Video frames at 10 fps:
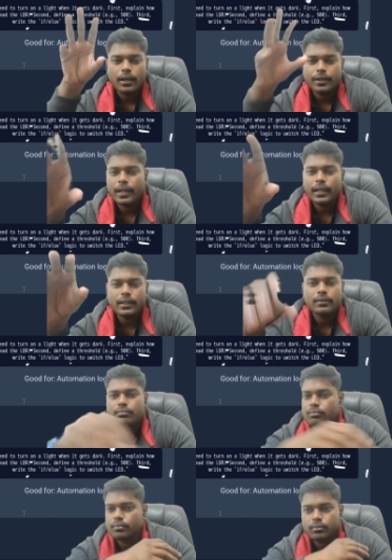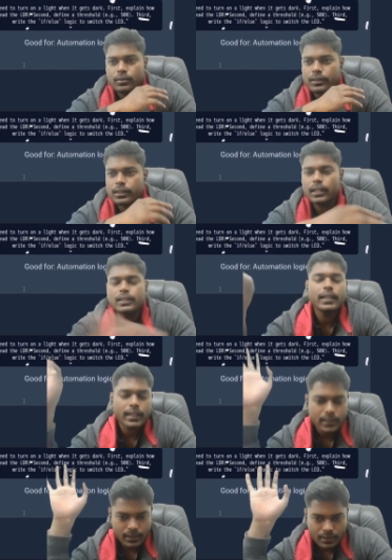red,
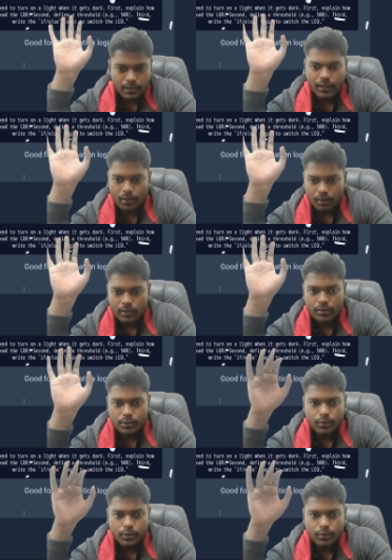nothing is turning on.